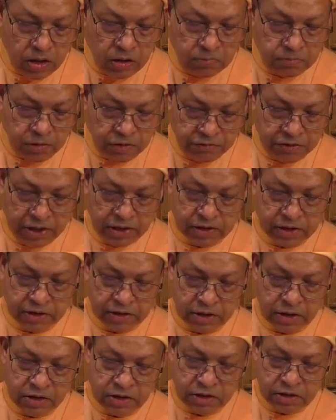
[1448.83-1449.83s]
Bhavanath
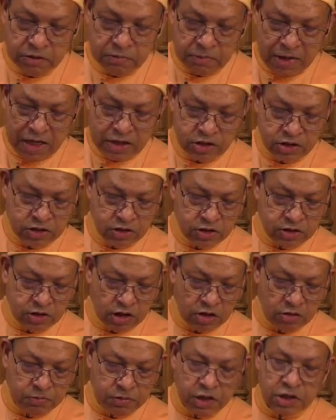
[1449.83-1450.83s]
attended the master's
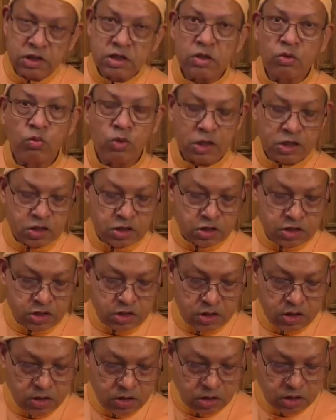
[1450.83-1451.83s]
celebration
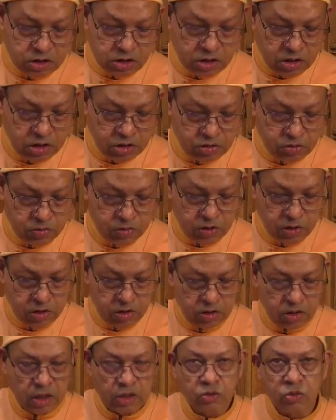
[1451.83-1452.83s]
once in Dakshineshwar.
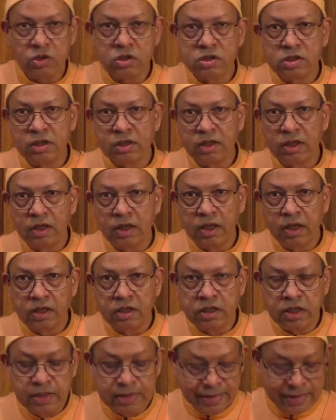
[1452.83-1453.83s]
That was in
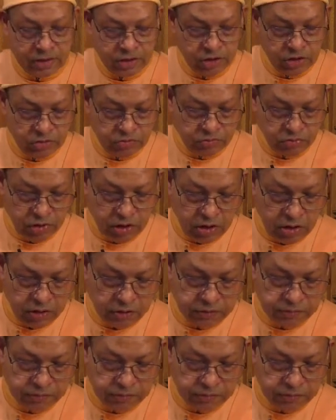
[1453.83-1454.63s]
1883.